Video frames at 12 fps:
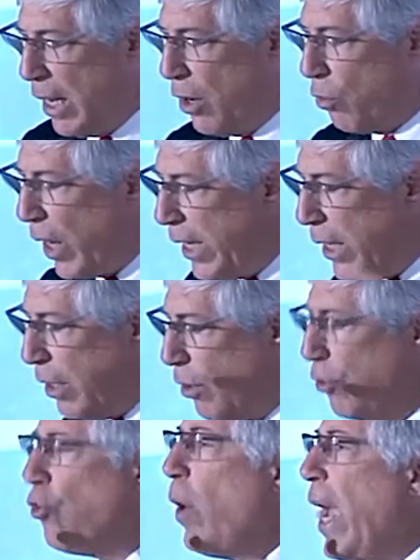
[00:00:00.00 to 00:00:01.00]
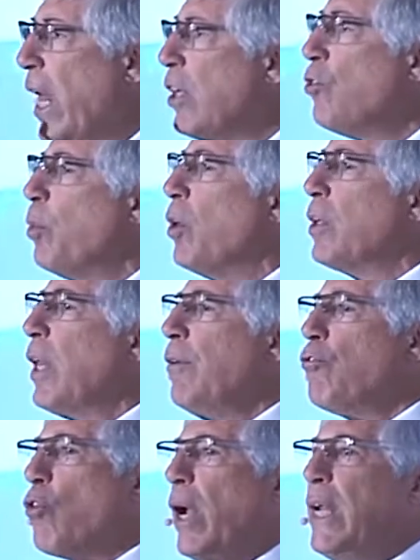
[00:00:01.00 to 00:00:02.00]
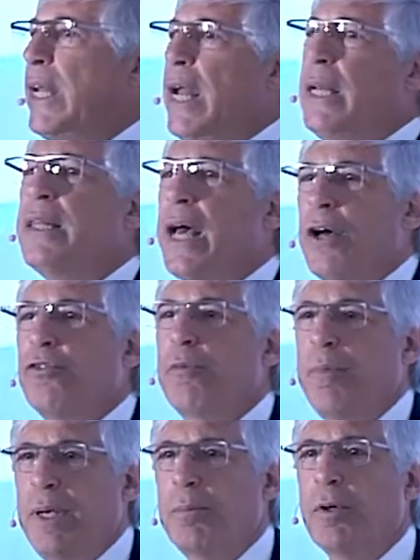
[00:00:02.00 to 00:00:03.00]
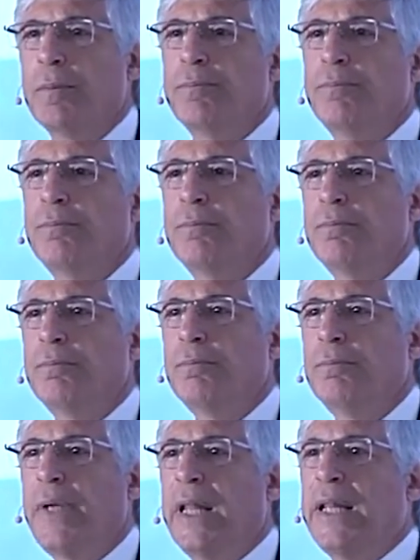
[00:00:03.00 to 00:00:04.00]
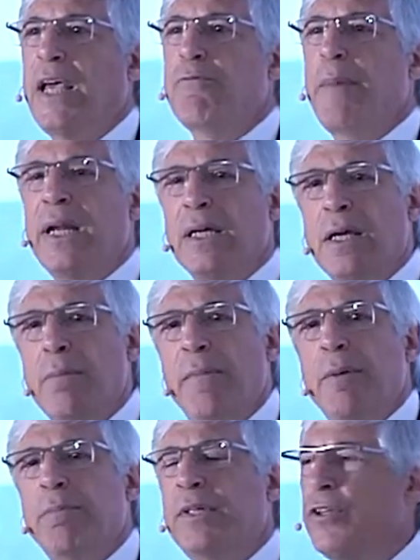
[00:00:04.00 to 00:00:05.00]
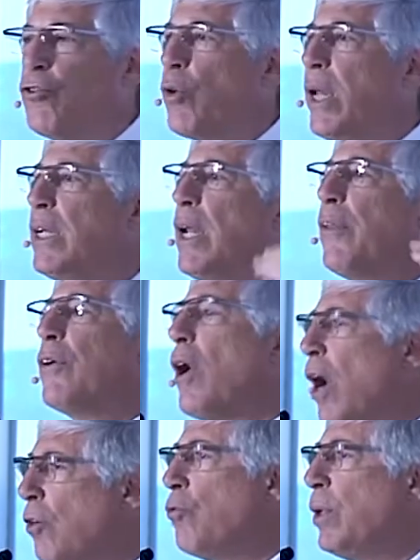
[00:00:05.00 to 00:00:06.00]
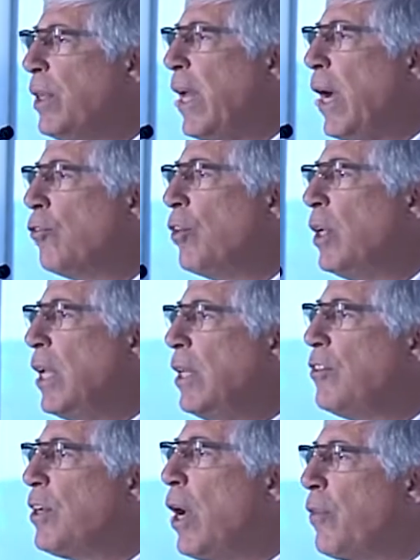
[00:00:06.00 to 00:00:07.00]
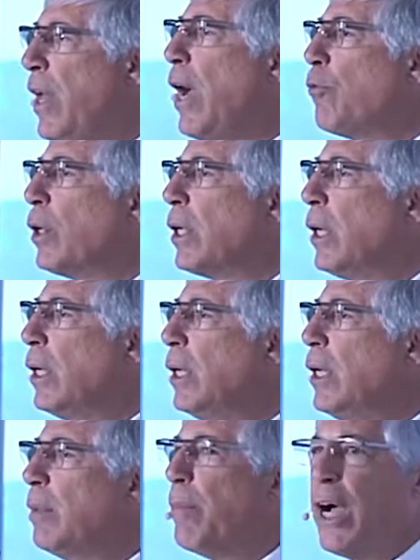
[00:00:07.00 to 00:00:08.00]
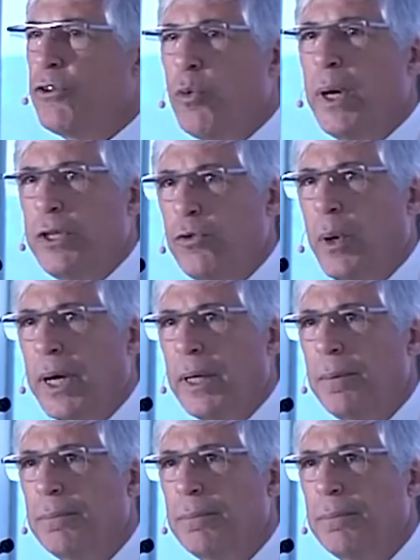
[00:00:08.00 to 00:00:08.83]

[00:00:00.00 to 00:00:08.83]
Right here in Johannesburg, they've trained 80,000 people. And they've made a commitment to train another 100,000 in South Africa by 2020.